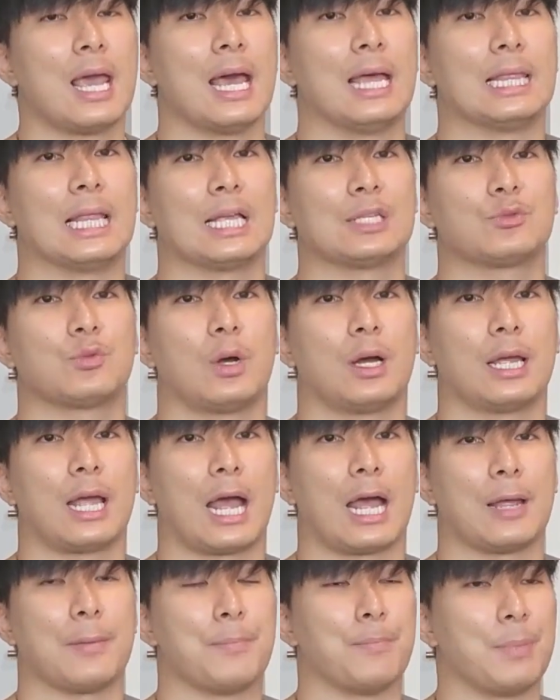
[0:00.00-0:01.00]
And that's why
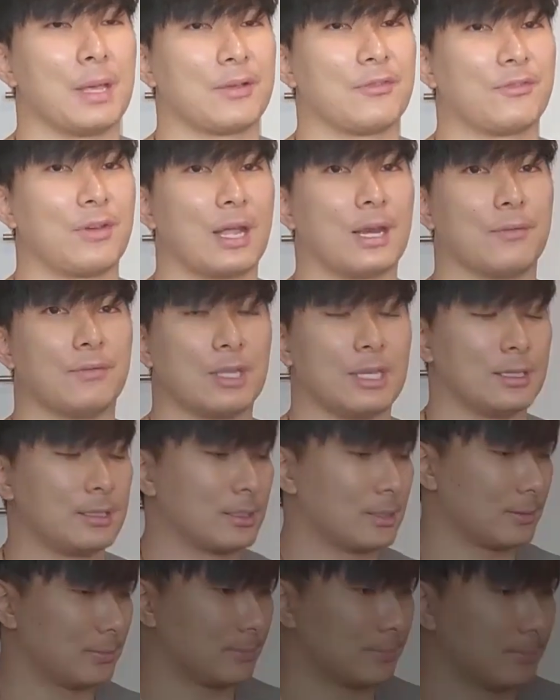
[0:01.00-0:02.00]
I'm a big fan of these.